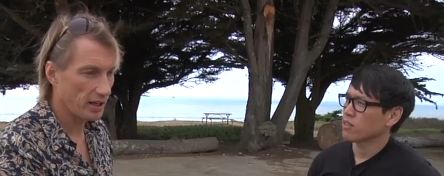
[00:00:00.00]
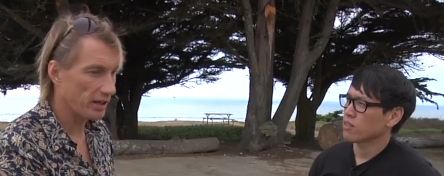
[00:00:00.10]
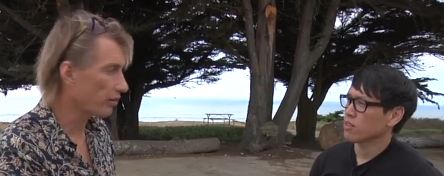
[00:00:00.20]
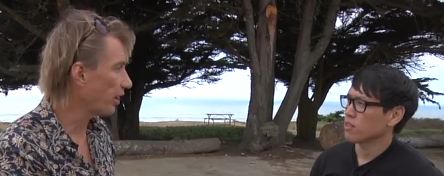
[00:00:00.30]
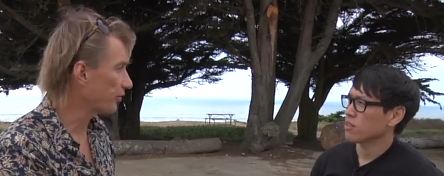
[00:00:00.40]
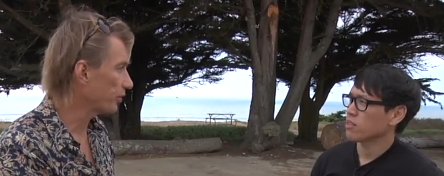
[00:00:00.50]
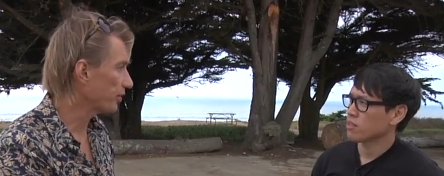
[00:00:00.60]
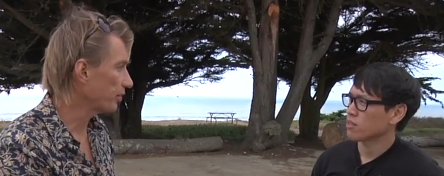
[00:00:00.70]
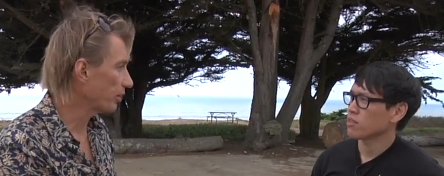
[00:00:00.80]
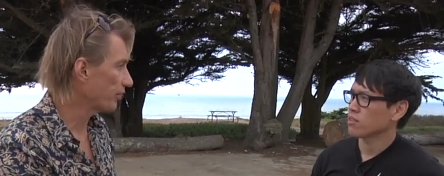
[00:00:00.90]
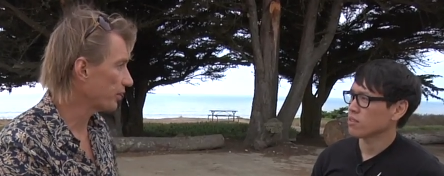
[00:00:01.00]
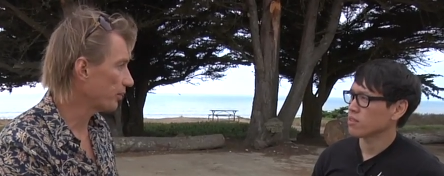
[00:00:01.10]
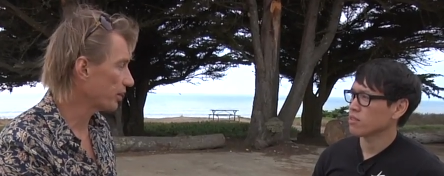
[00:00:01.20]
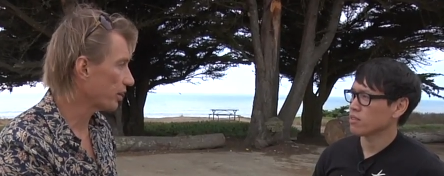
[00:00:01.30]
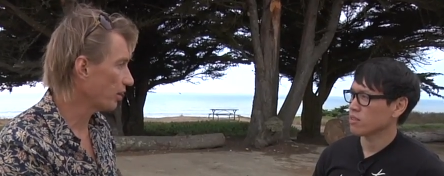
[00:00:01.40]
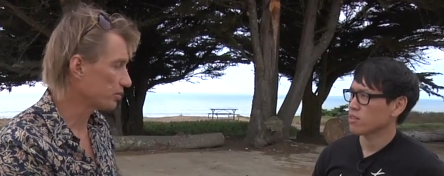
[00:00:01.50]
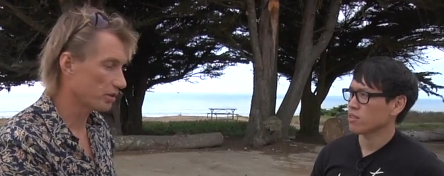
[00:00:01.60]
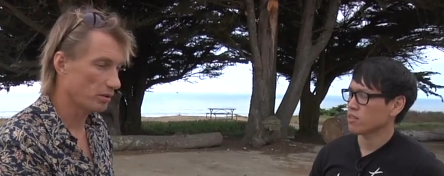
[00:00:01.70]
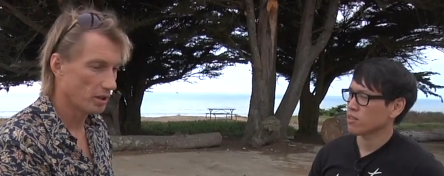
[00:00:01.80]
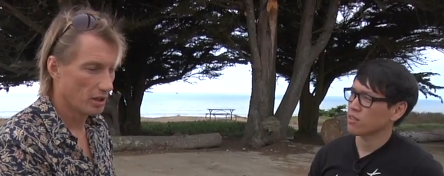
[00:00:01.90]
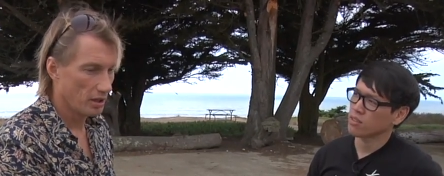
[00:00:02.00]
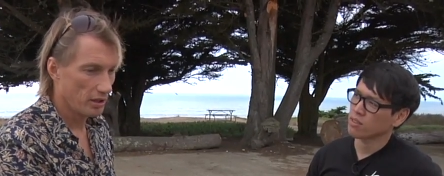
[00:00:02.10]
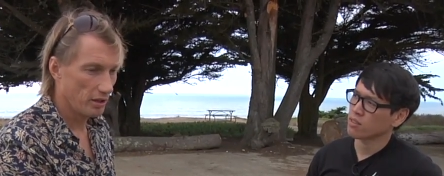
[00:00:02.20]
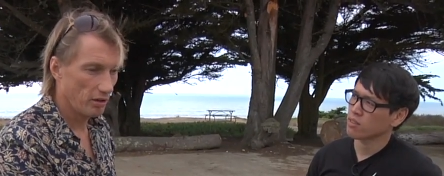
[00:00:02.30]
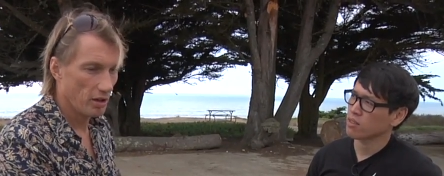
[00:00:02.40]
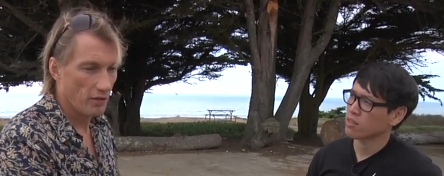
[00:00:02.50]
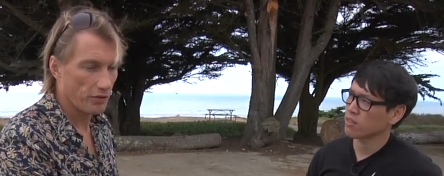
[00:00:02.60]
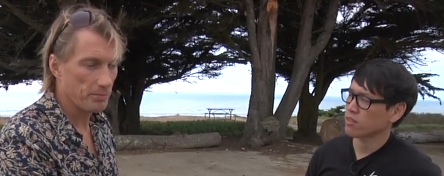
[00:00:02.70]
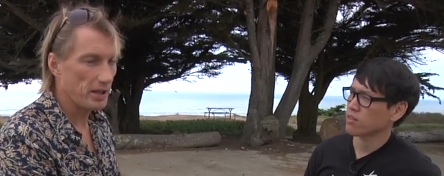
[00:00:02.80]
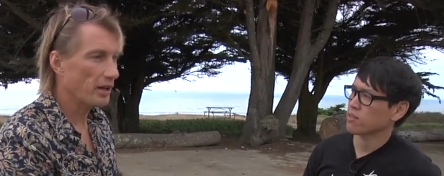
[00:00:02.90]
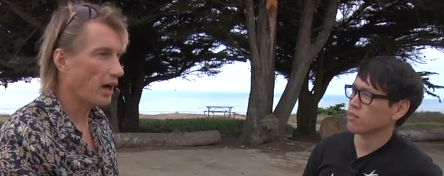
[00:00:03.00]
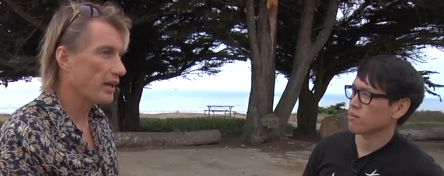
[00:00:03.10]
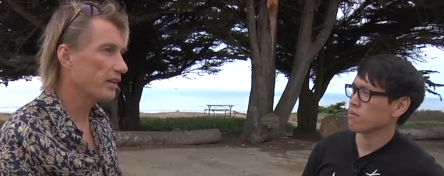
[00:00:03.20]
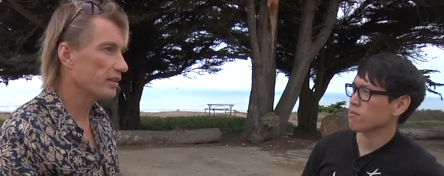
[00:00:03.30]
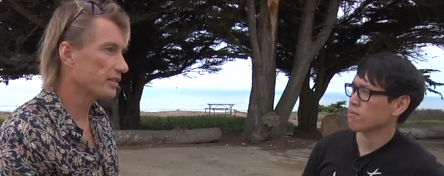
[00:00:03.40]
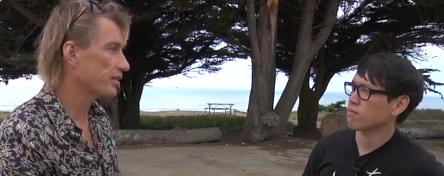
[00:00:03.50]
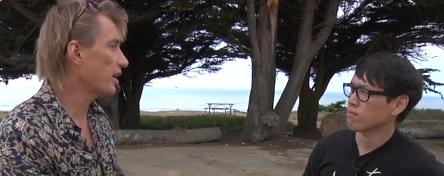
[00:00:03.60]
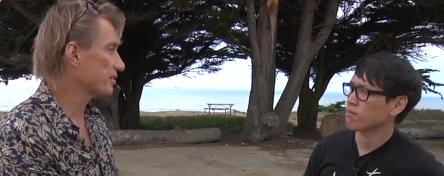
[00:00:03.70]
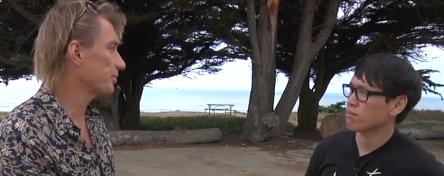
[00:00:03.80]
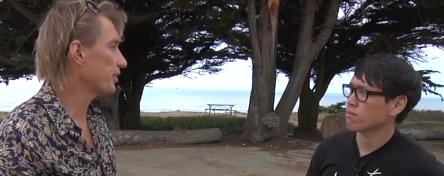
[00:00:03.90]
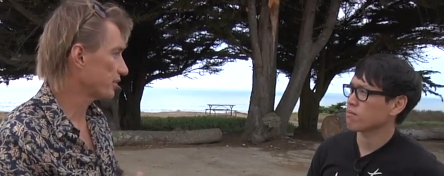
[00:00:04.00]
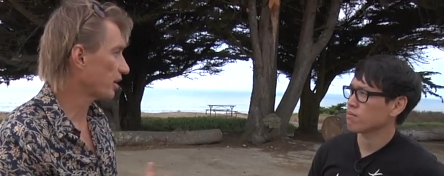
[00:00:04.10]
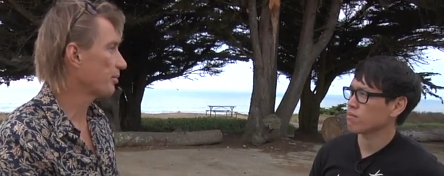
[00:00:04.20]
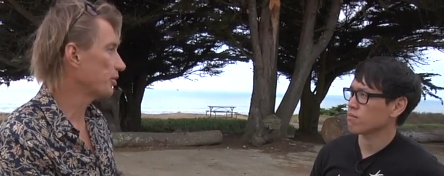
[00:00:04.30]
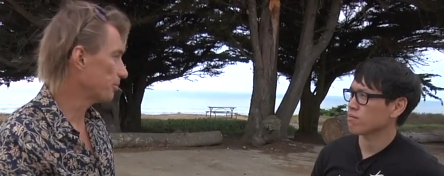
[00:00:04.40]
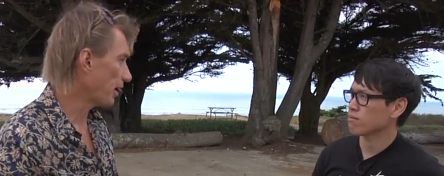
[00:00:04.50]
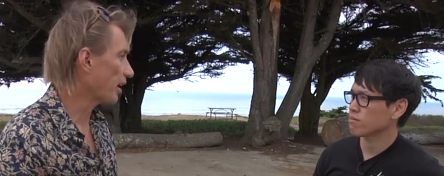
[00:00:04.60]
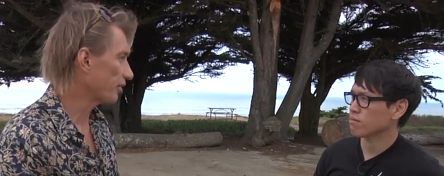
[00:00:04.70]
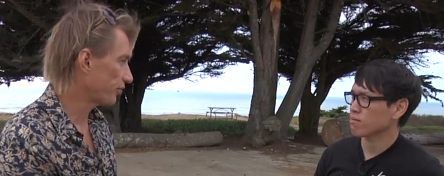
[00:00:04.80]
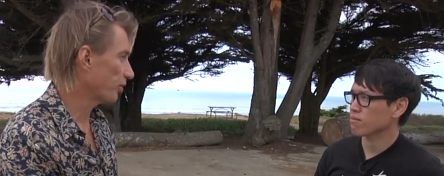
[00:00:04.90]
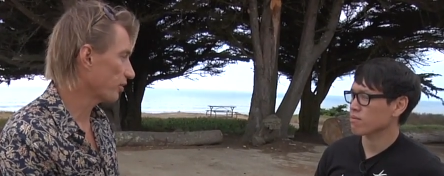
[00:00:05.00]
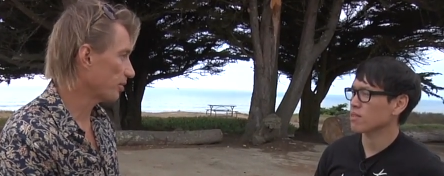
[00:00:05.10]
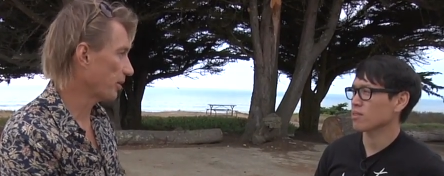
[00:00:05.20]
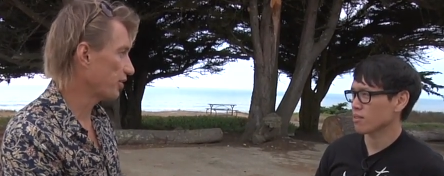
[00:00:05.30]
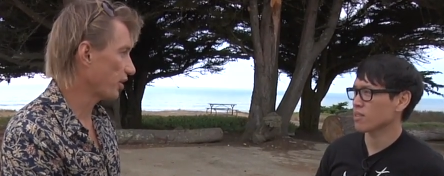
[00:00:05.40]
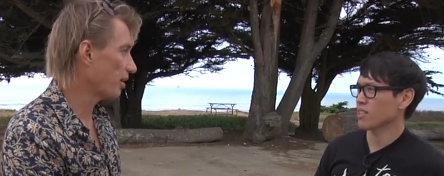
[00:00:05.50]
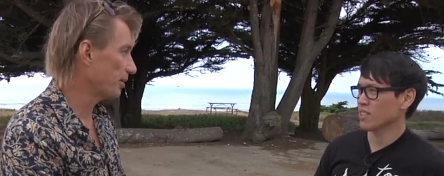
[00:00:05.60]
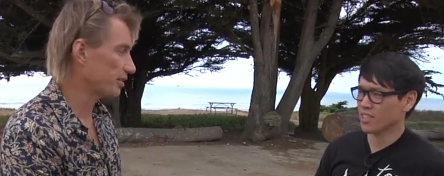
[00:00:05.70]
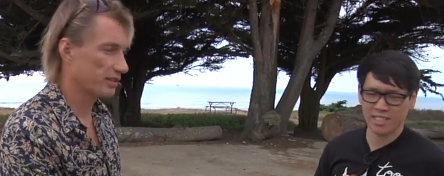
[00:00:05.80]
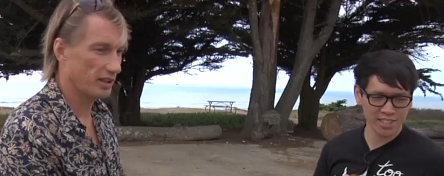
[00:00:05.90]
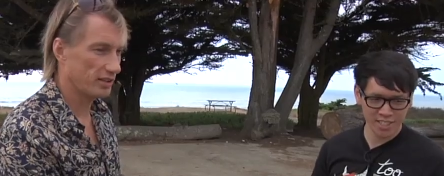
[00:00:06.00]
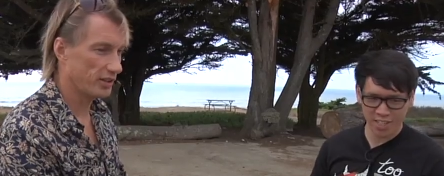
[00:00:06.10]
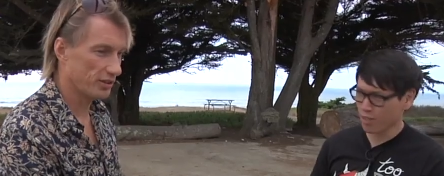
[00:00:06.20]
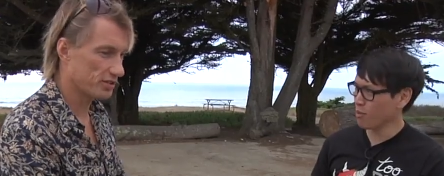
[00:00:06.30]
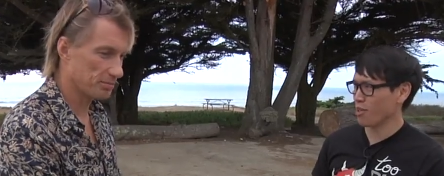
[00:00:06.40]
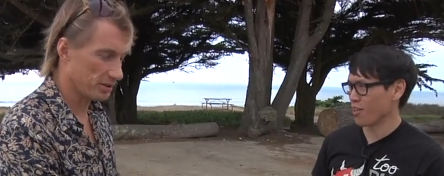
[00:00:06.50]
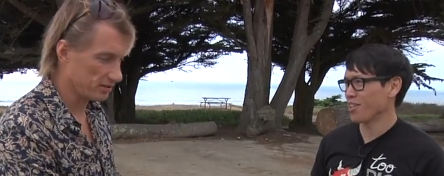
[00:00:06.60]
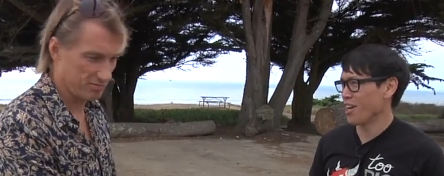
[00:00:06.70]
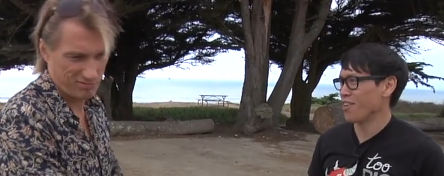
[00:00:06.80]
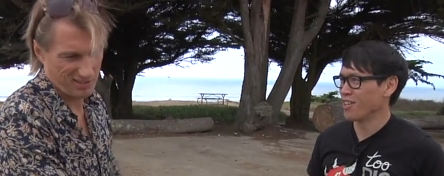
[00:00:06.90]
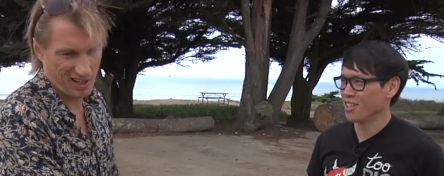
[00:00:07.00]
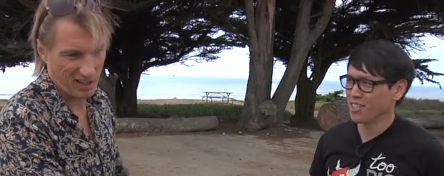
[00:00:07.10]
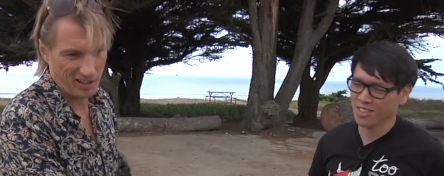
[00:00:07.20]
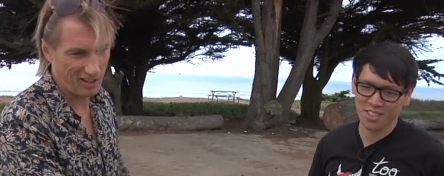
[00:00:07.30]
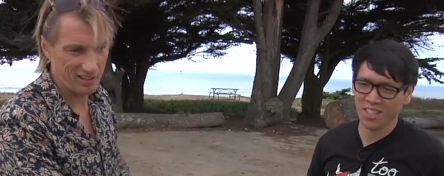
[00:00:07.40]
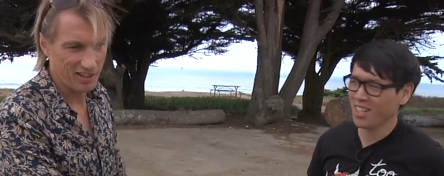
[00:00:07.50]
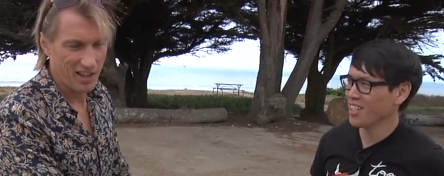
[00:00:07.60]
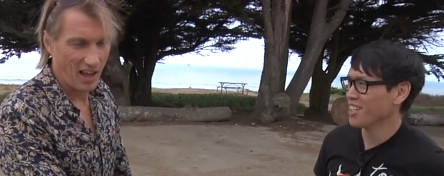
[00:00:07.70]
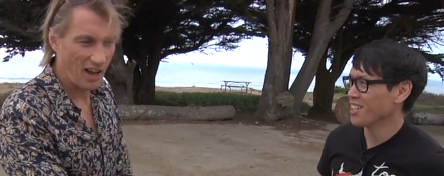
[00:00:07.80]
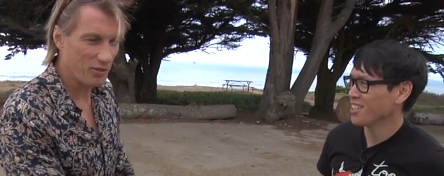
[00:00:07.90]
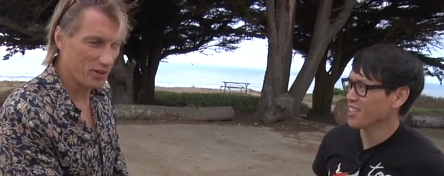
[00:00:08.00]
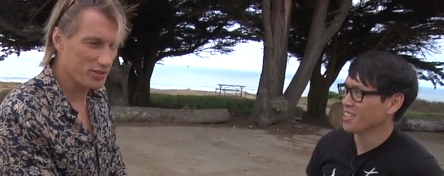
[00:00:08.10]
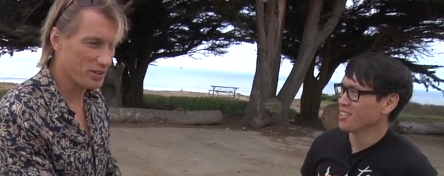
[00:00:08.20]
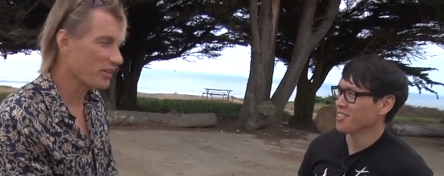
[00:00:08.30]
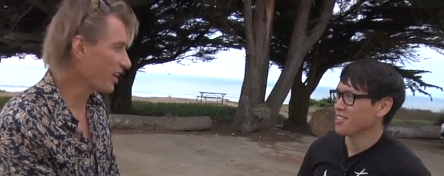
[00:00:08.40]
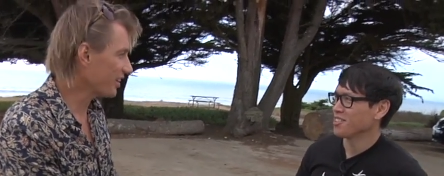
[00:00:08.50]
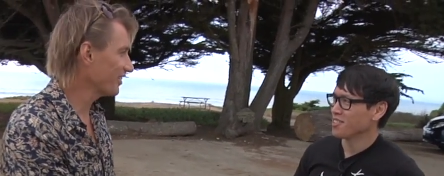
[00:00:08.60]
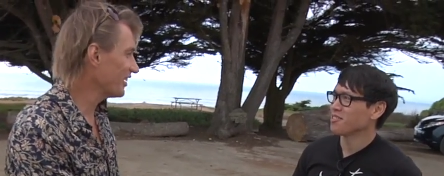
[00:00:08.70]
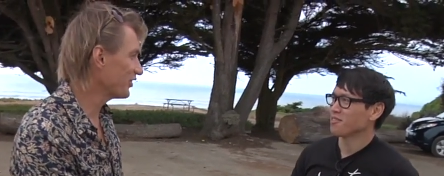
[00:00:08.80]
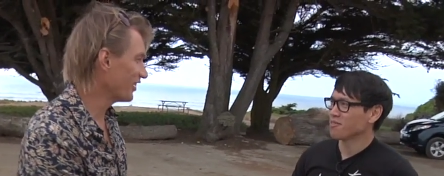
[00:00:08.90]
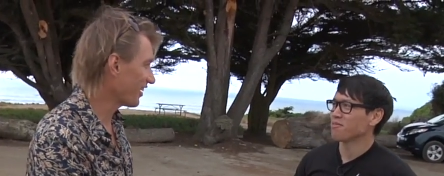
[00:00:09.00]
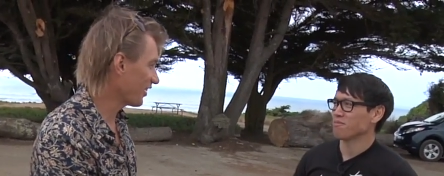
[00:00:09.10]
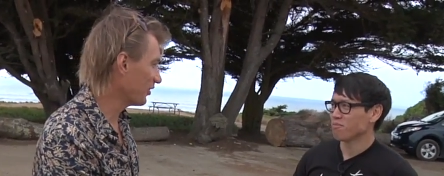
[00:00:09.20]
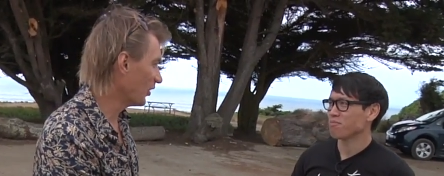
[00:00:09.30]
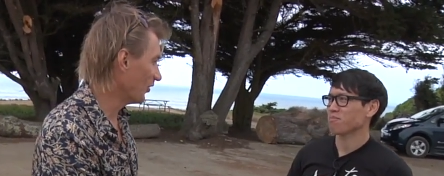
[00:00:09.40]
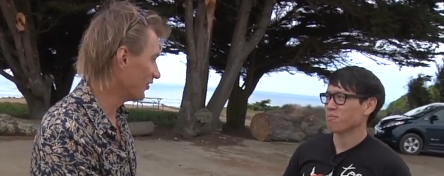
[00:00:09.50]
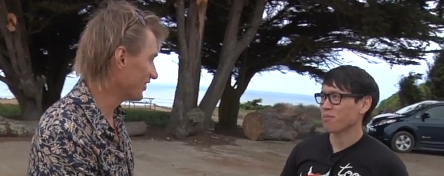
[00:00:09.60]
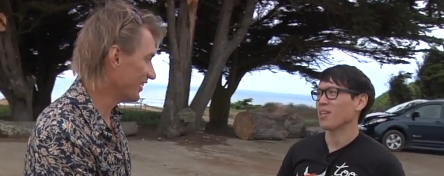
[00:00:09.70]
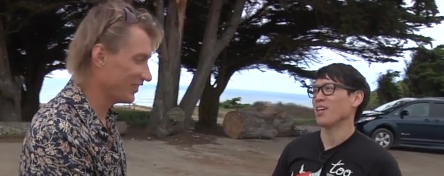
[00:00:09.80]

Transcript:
Speaker 1: an aircraft with you wherever you want to go. So you know, for me, I didn't design something to commute back and forth to my job. At, this uh, not a know, commuter, something. no. no I, I, wanted something I could leave and not come home.